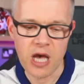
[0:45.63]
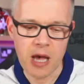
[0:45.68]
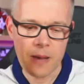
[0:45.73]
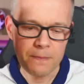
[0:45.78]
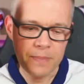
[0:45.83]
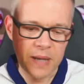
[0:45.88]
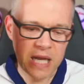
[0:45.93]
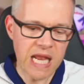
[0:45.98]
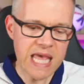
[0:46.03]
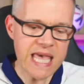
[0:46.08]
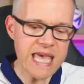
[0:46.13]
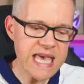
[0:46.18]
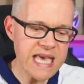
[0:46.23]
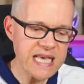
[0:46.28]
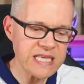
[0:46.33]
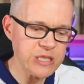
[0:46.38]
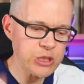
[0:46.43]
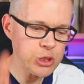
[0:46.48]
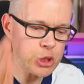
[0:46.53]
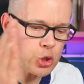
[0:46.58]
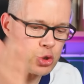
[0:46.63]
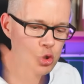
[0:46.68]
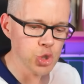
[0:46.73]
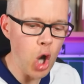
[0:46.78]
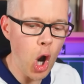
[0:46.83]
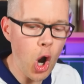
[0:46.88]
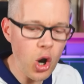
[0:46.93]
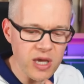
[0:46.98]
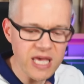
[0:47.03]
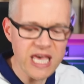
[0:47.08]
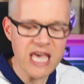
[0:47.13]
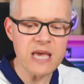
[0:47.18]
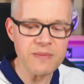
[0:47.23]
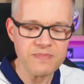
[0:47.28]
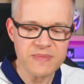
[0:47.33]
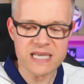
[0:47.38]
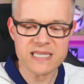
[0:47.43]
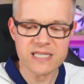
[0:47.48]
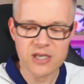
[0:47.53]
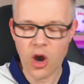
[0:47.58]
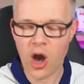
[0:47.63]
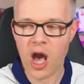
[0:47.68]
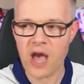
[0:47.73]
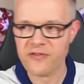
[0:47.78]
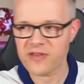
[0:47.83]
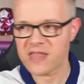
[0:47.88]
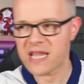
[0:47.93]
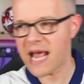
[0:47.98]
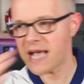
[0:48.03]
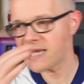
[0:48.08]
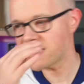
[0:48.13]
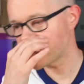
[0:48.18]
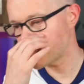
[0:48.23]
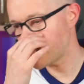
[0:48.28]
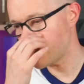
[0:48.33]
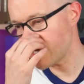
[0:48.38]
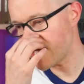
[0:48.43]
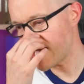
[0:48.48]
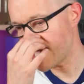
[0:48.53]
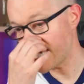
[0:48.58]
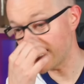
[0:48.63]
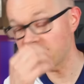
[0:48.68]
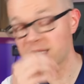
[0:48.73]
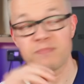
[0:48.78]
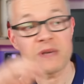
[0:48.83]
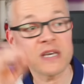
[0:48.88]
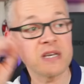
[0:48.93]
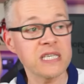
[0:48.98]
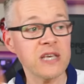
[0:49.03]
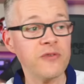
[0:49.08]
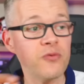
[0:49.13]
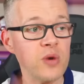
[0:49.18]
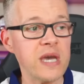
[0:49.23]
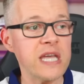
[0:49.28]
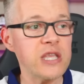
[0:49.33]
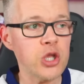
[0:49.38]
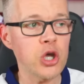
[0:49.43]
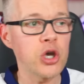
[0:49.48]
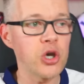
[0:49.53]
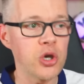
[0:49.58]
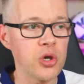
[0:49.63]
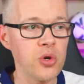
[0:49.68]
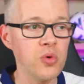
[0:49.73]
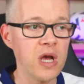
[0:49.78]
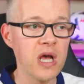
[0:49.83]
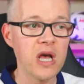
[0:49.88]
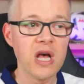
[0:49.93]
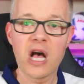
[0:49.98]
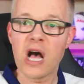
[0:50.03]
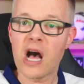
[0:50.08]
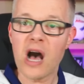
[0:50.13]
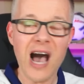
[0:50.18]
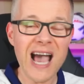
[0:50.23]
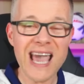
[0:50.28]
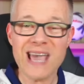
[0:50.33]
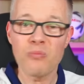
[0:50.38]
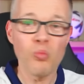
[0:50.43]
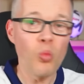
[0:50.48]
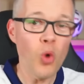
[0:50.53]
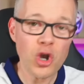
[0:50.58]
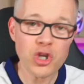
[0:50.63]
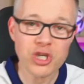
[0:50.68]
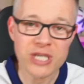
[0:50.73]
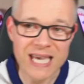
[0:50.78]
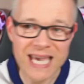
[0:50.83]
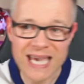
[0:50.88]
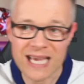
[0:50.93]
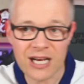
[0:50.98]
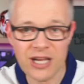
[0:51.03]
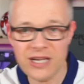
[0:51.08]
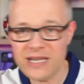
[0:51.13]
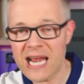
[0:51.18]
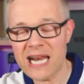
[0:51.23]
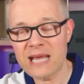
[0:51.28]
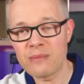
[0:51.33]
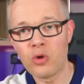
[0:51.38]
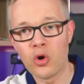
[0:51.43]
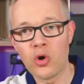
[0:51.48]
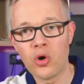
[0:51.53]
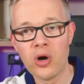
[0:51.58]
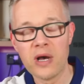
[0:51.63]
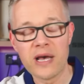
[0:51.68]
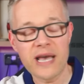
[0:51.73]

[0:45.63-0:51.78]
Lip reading: please do not keep this guy for the next 2 years, because if we do, I ain't watching England anymore.